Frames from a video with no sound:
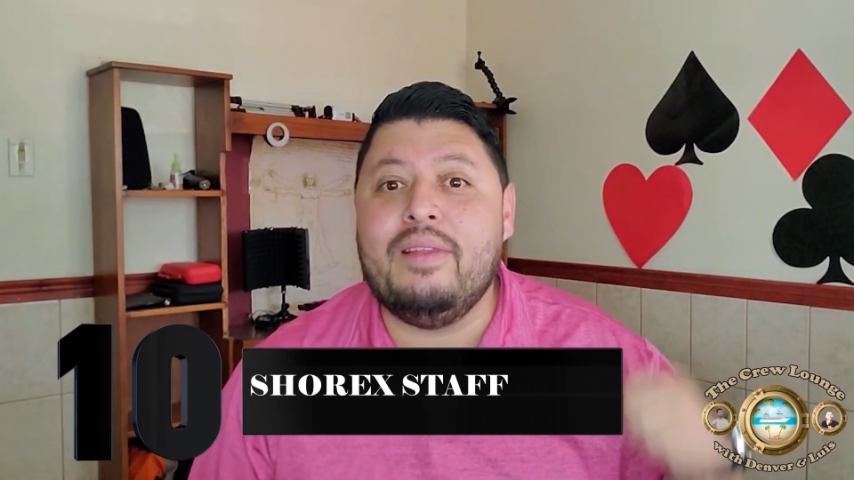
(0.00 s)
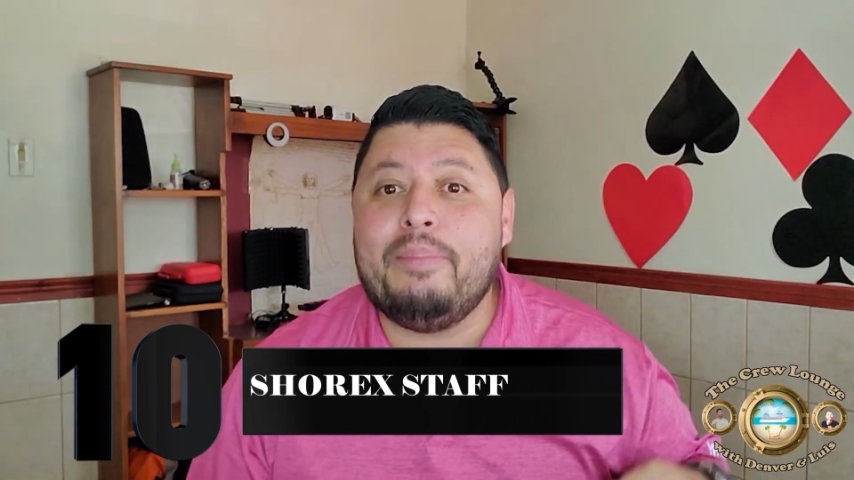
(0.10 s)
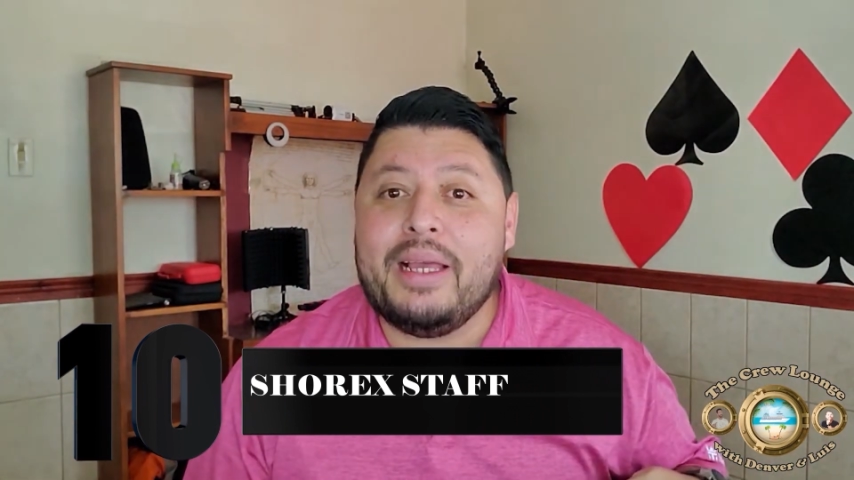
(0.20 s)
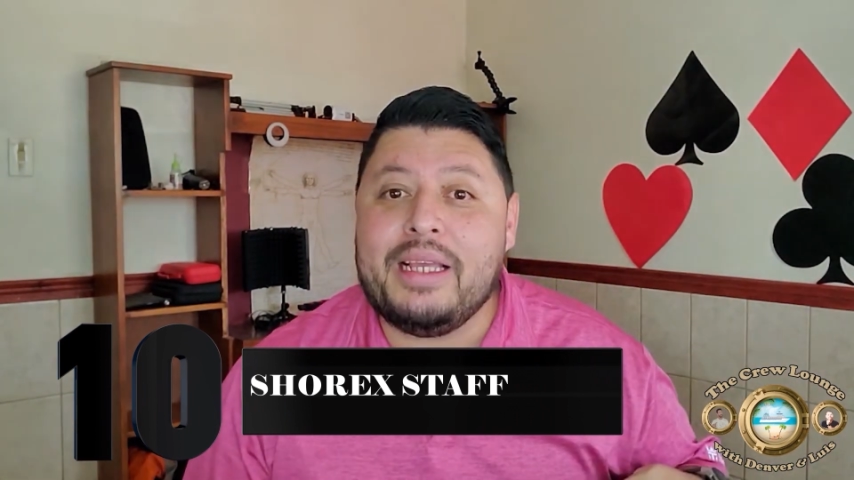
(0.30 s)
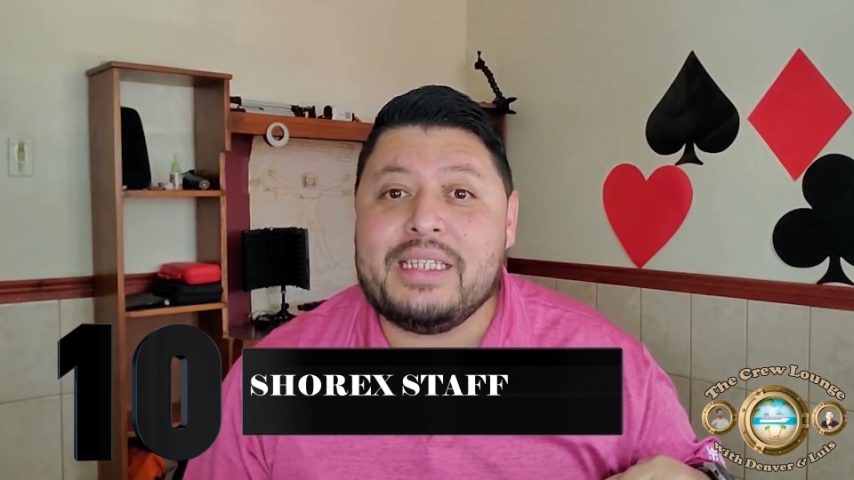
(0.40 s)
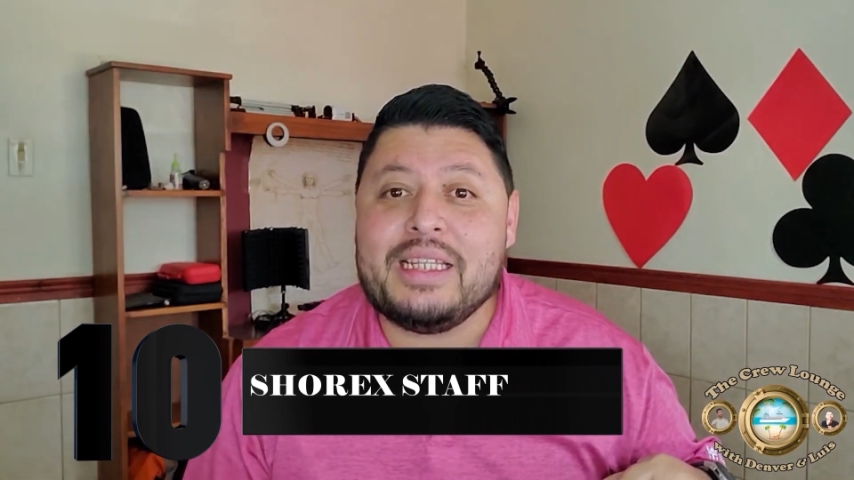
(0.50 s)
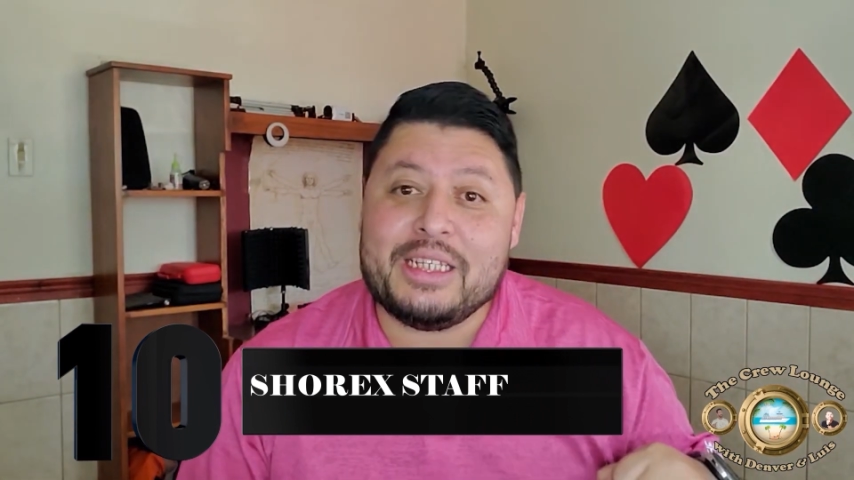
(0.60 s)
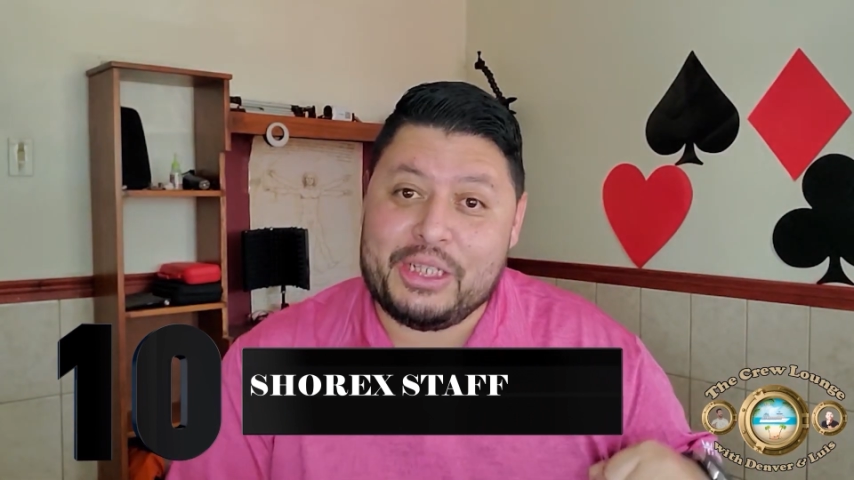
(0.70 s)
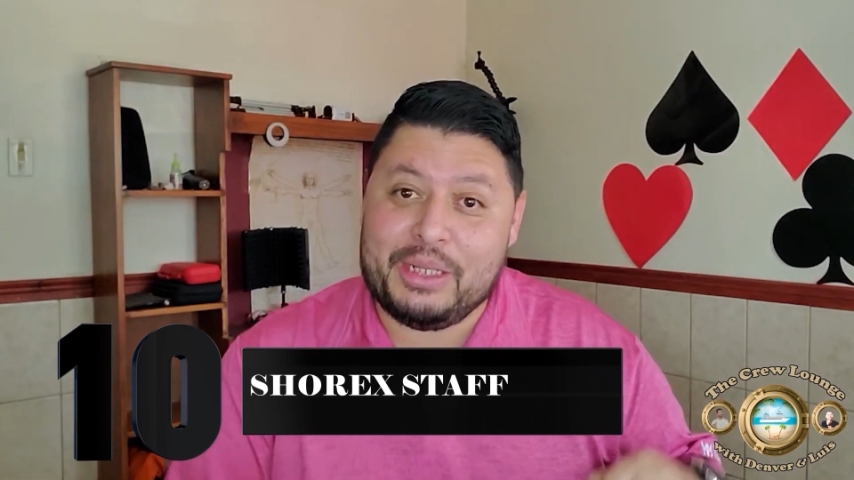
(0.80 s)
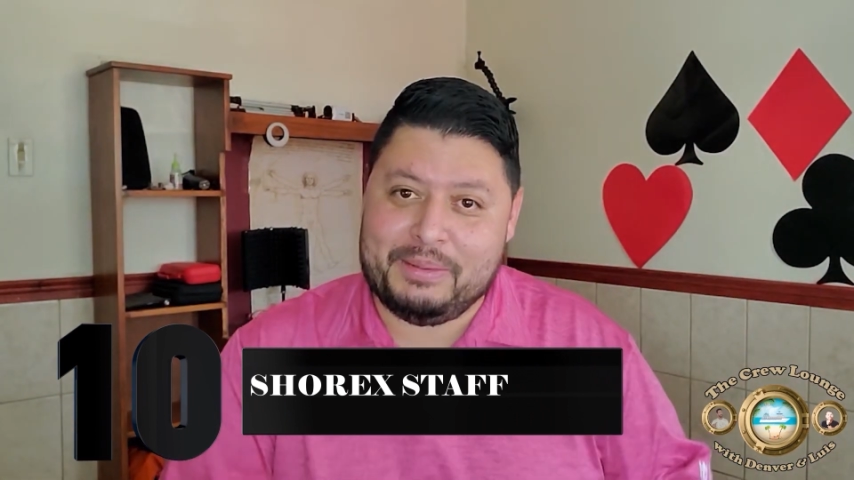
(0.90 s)
places that the
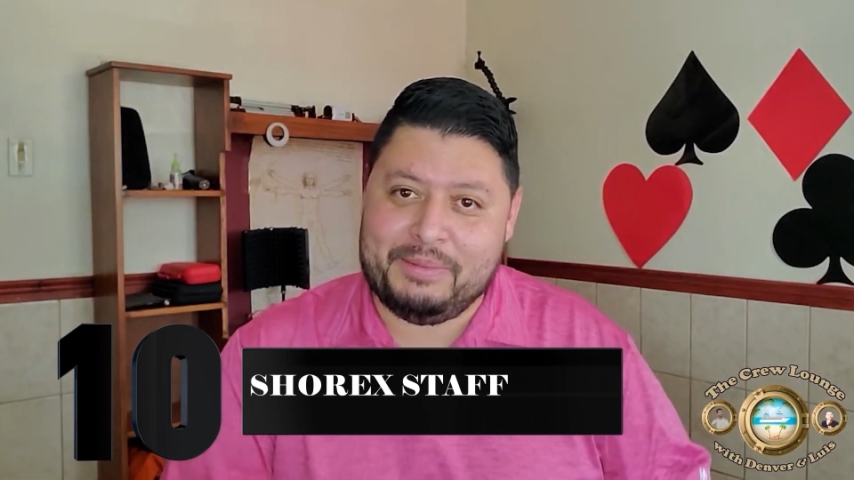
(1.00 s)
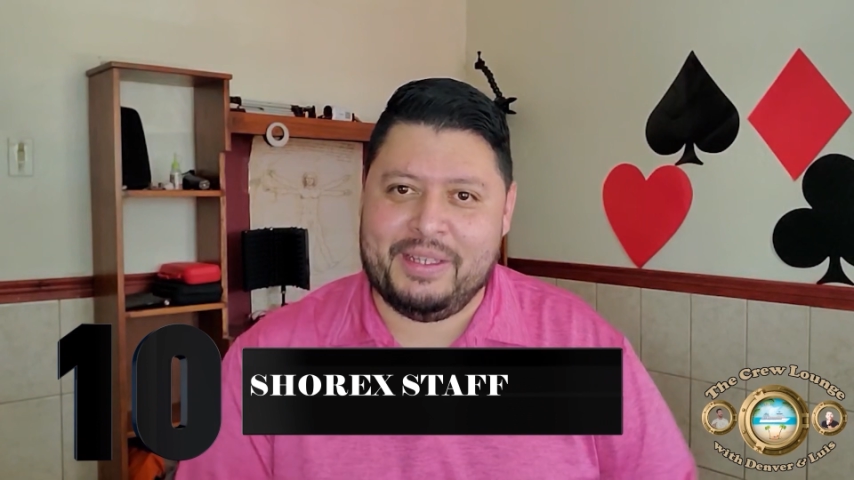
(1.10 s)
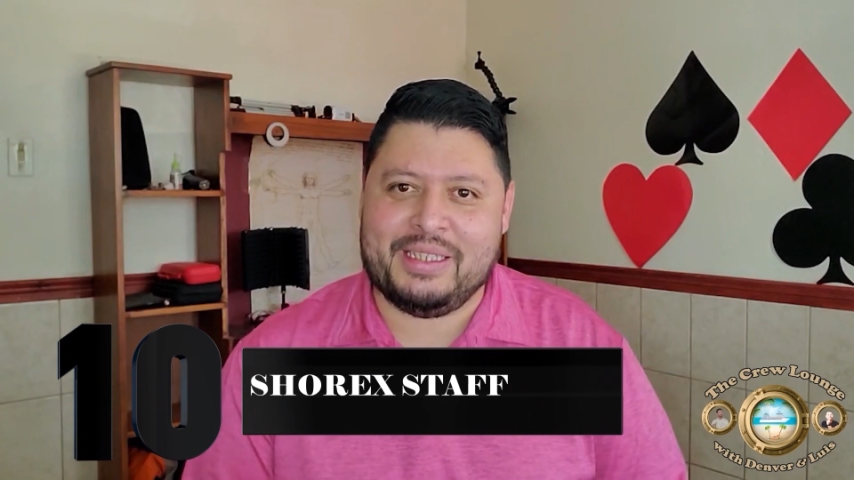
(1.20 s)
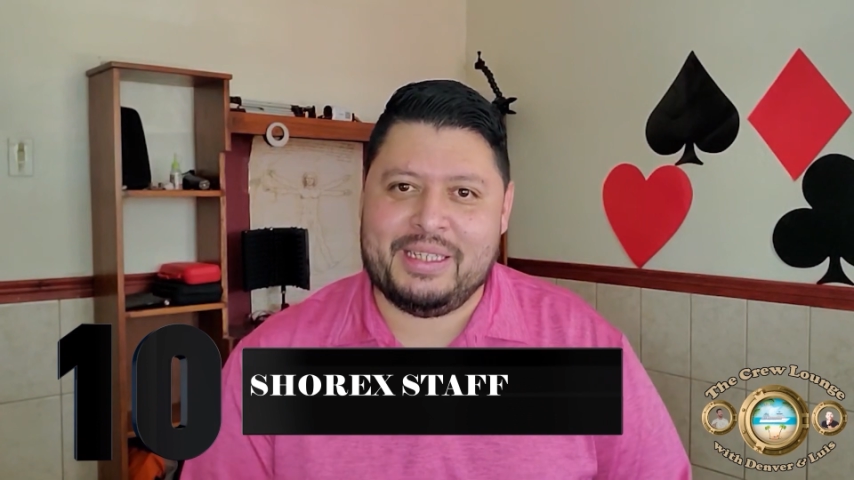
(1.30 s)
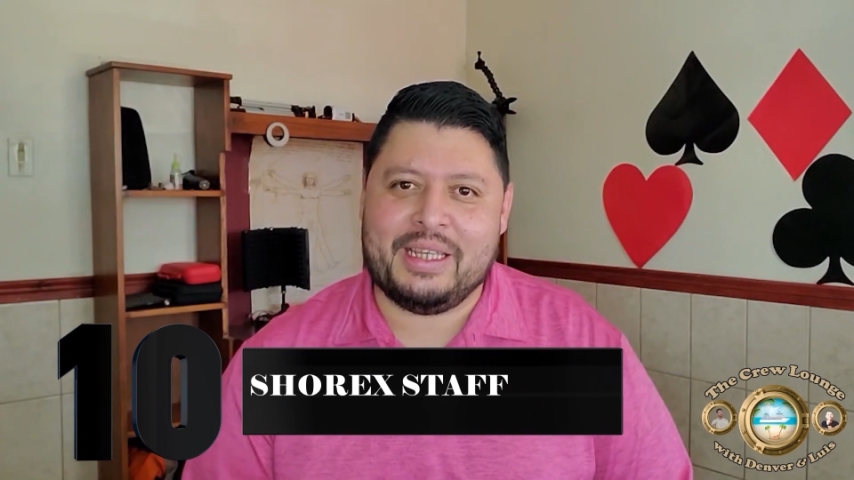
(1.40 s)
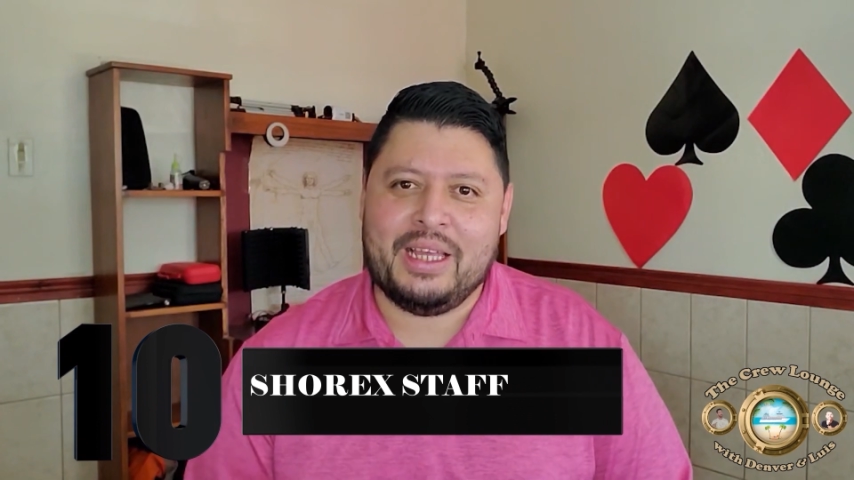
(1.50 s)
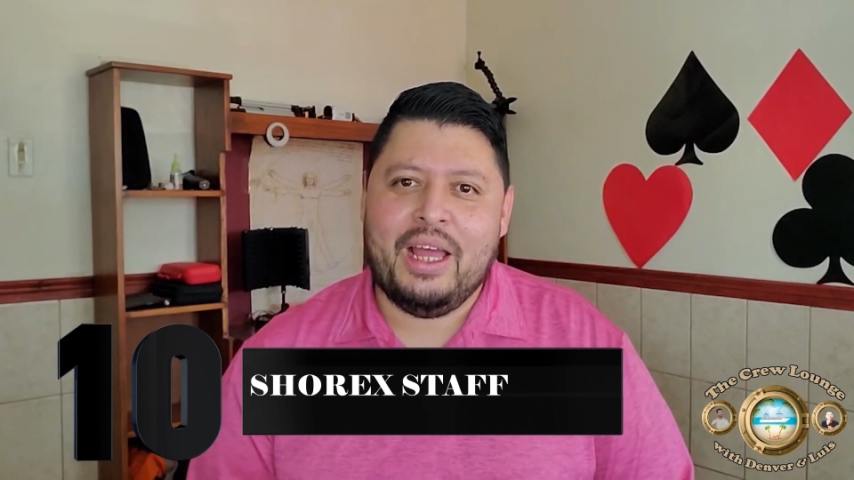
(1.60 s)
ships visit.